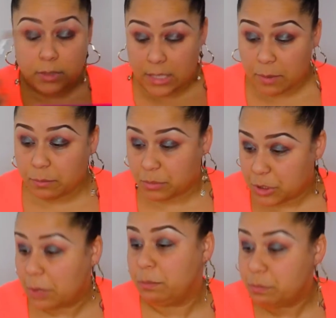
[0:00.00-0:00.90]
Yep,
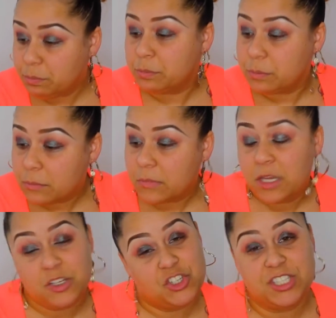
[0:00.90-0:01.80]
yep.
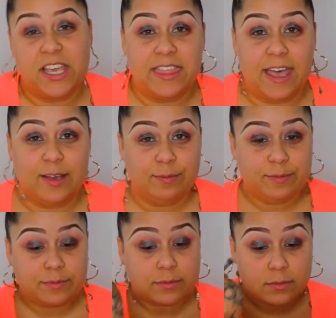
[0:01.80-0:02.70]
Just like that.
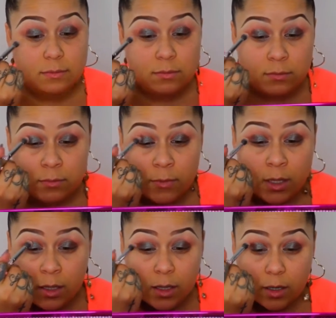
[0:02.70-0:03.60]

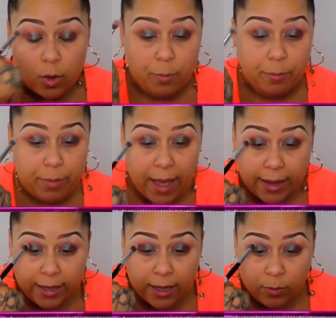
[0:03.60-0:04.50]
Go
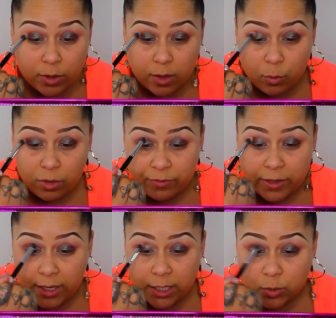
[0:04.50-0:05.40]
back in with the Morphe
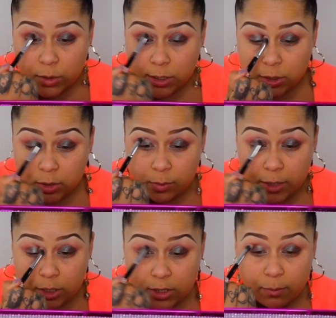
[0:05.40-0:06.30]
e 22
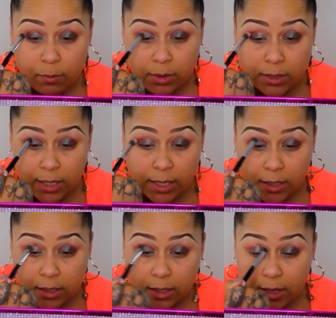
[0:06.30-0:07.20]
brush and
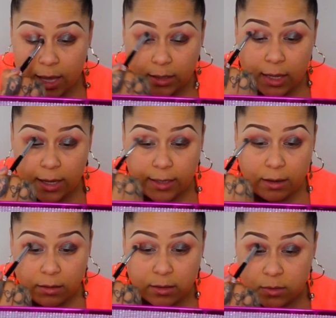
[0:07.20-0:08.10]
blend that line
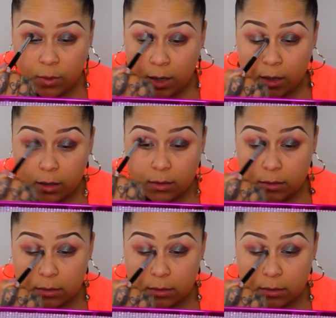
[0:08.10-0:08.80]
out as well.